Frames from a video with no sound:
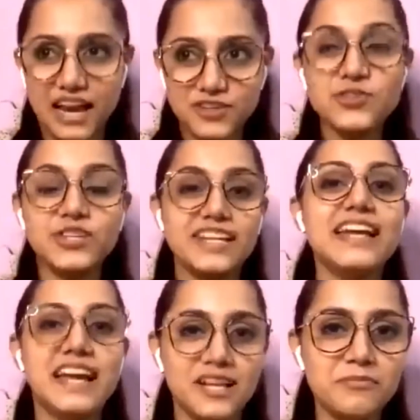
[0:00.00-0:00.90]

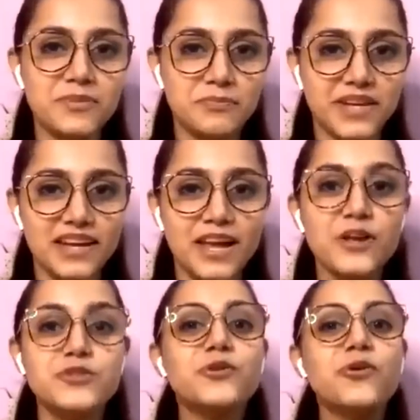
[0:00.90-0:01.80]
actually helped me
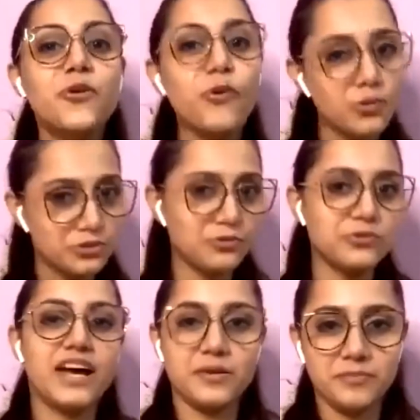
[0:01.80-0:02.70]
to go
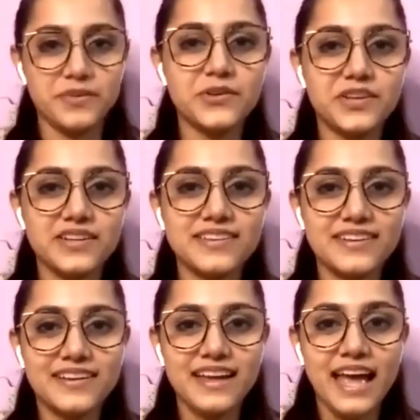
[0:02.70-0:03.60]
through that period.
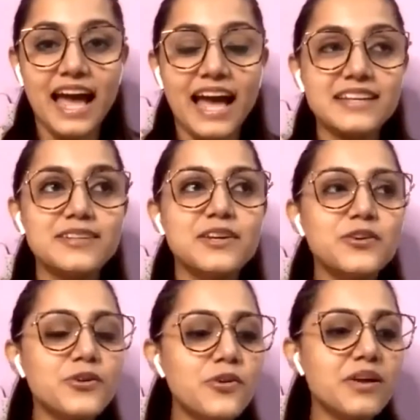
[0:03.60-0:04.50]
And
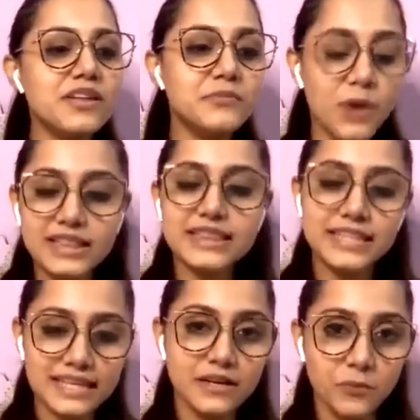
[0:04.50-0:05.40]
you know, one
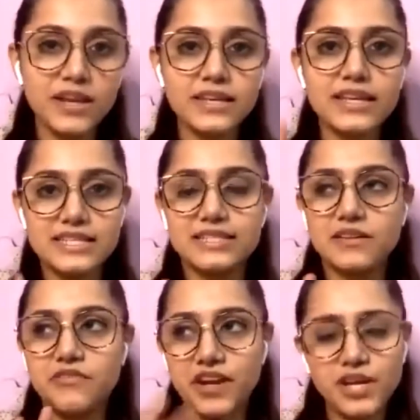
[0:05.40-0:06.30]
thing, one is
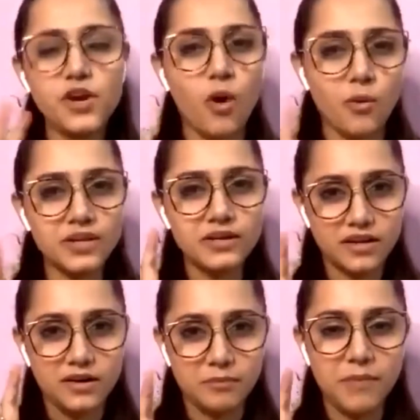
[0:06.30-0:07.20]
a very
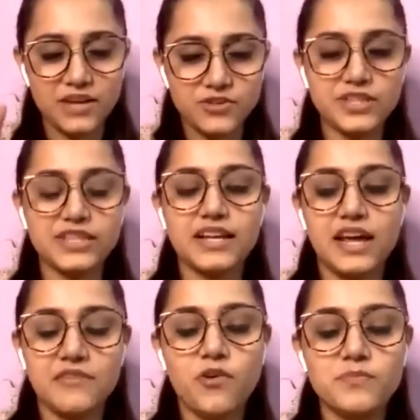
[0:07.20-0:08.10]
common uh, pattern that
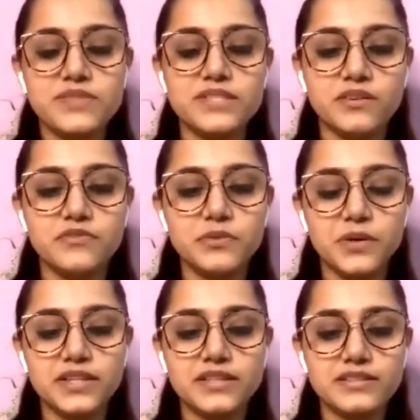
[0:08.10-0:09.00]
I have observed
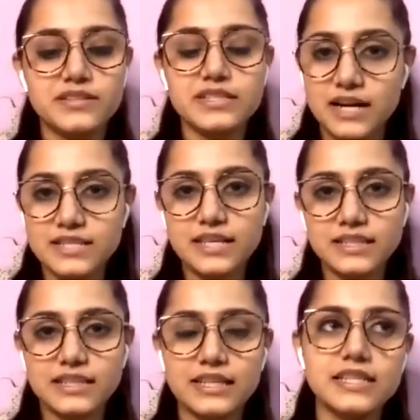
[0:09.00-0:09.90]
with the Sade
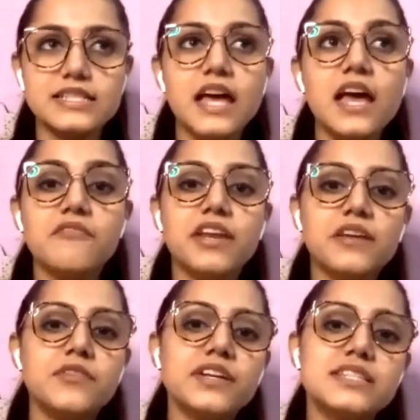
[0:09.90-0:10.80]
Sati is
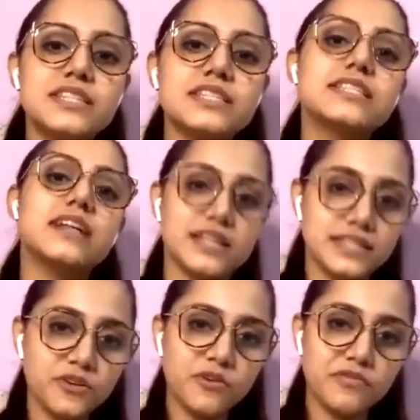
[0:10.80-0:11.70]
whenever it's the
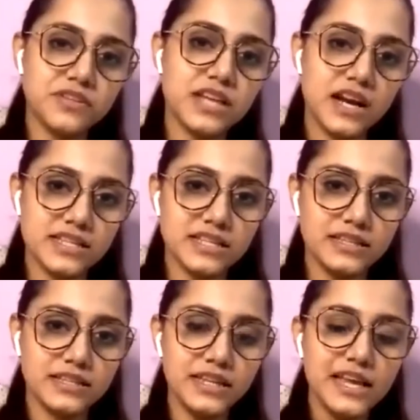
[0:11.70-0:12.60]
starting of your Sade
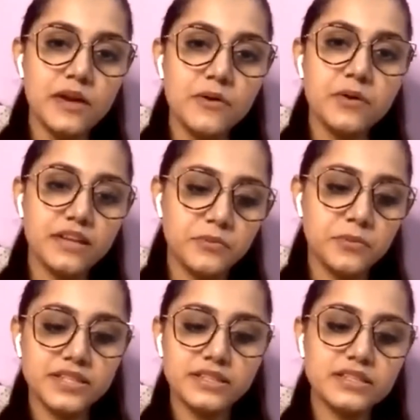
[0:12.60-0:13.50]
Sati, if eh,
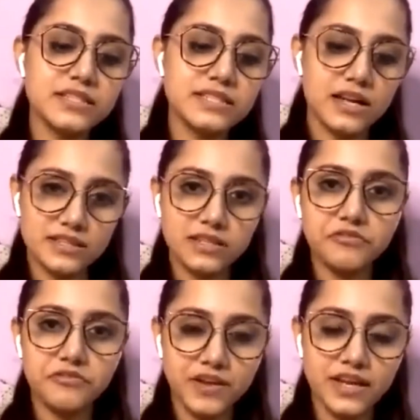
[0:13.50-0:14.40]
within the
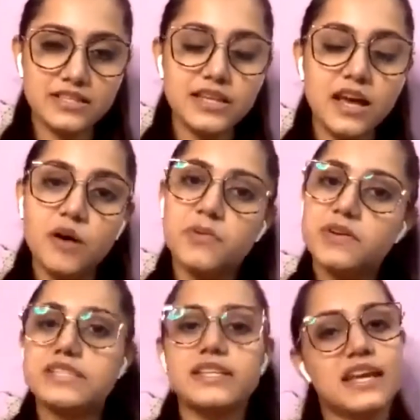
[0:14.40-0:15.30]
starting phase, a
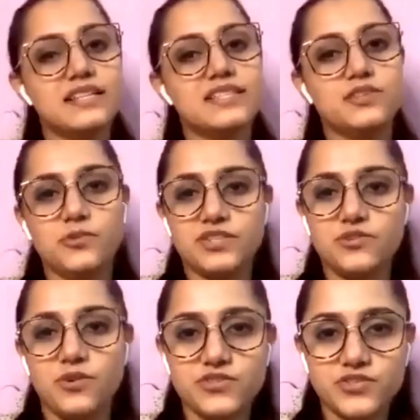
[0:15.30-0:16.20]
person gets into
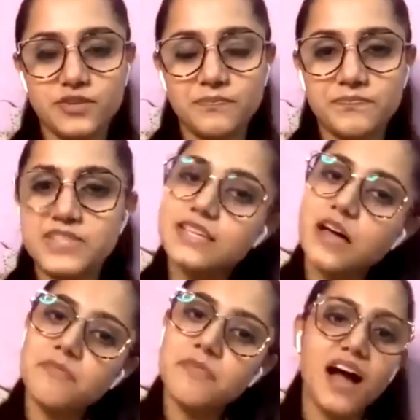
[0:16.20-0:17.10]
astrology
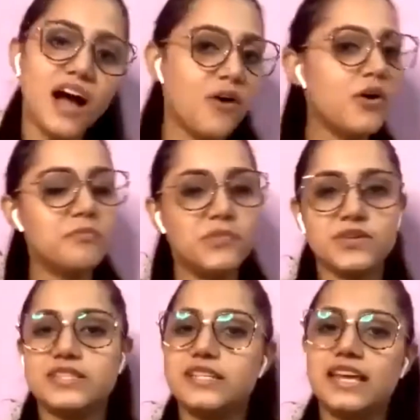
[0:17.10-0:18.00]
somehow a
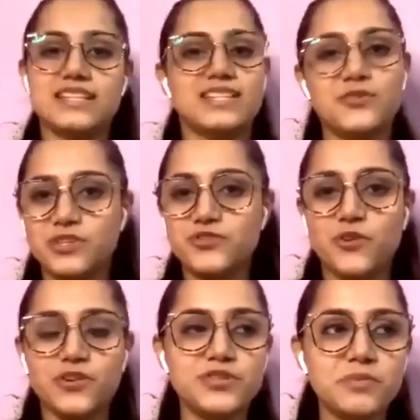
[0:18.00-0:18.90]
person gets into
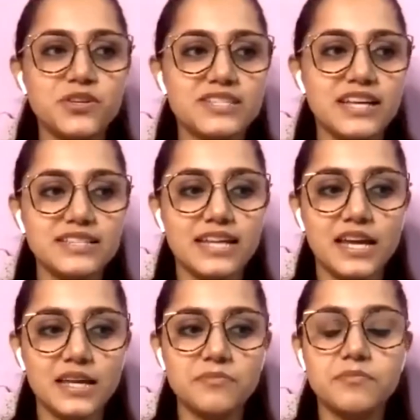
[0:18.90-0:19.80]
astrology because that
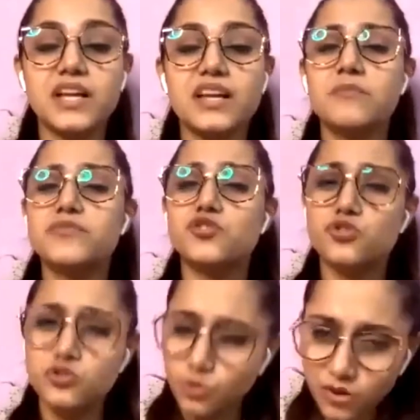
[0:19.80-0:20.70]
time becomes
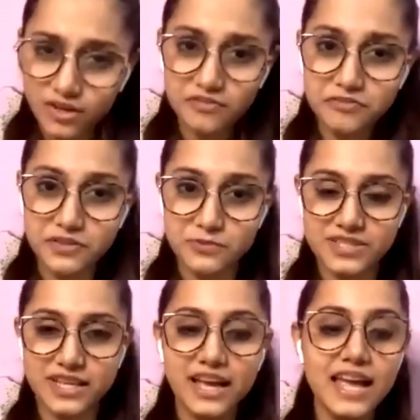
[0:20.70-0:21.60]
so
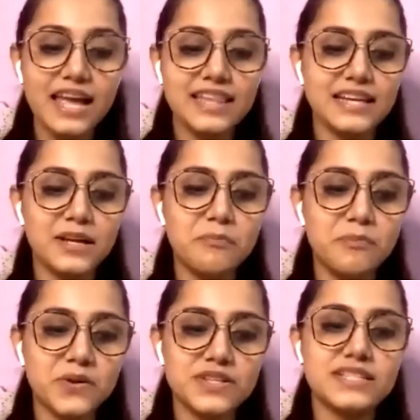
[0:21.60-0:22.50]
confusing that a
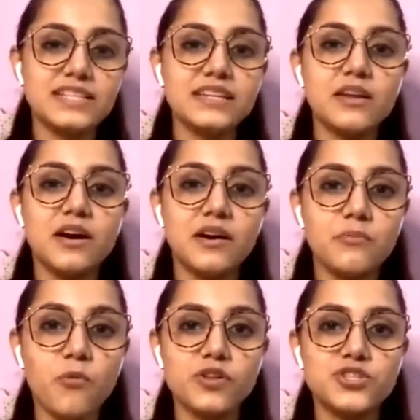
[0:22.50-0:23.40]
person
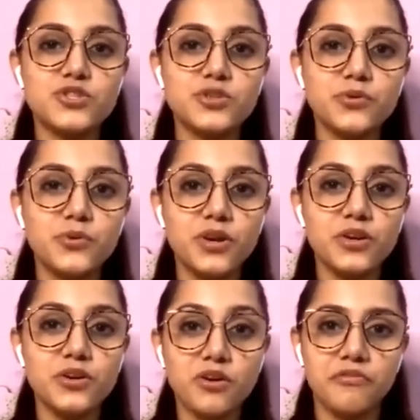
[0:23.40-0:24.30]
uh, wants to
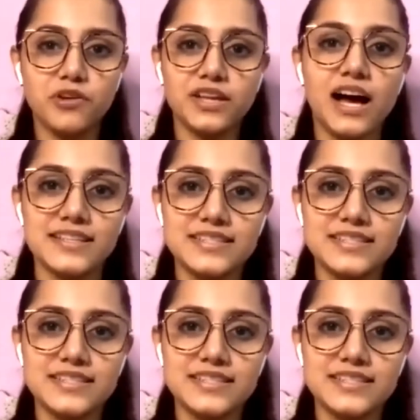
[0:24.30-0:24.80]
look for the